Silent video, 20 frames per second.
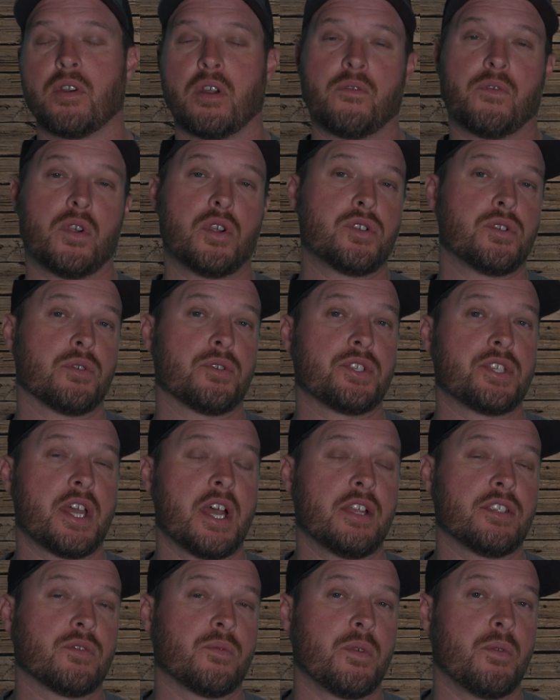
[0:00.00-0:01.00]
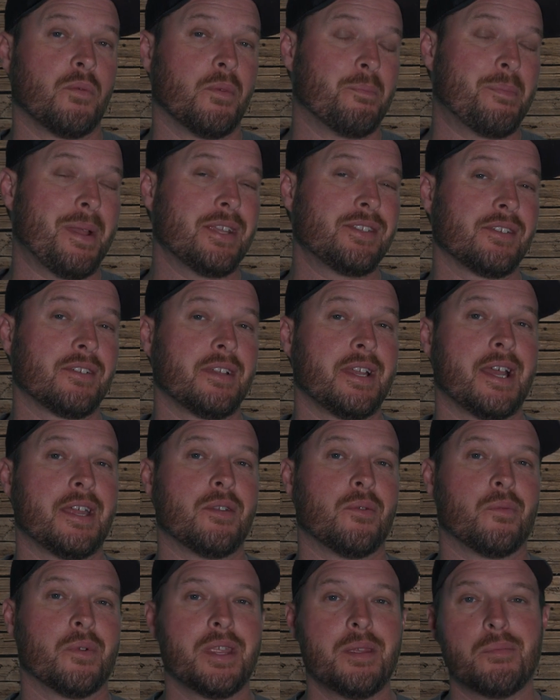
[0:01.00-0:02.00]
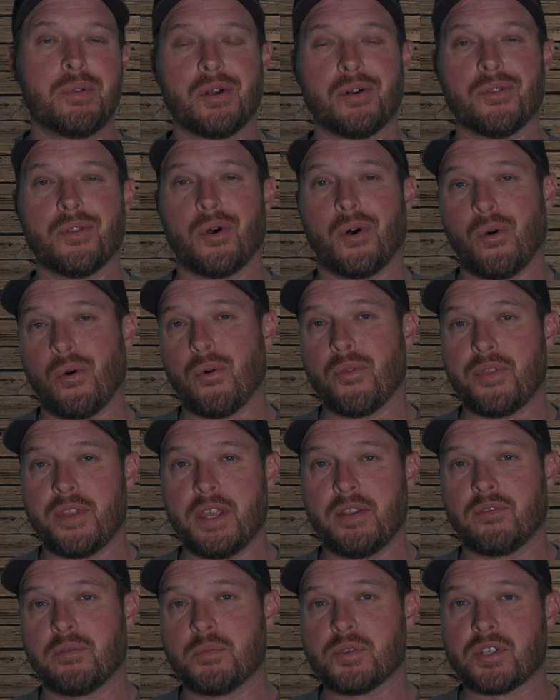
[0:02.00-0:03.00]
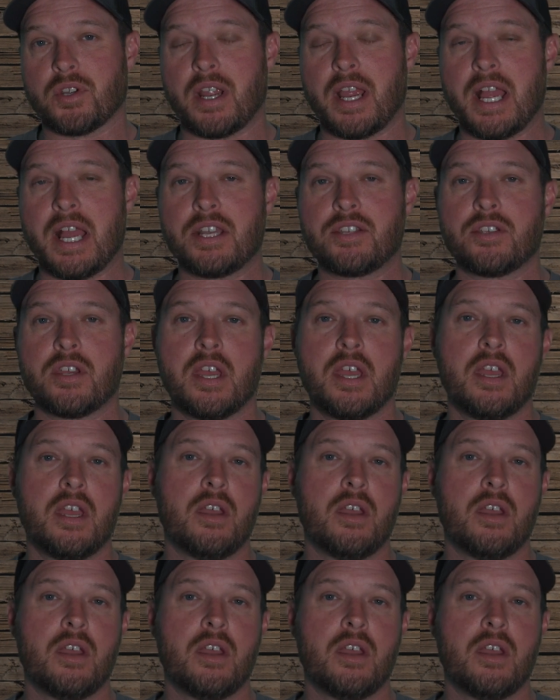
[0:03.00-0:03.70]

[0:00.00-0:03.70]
our virtual set, so we basically had to rebuild the whole thing from scratch.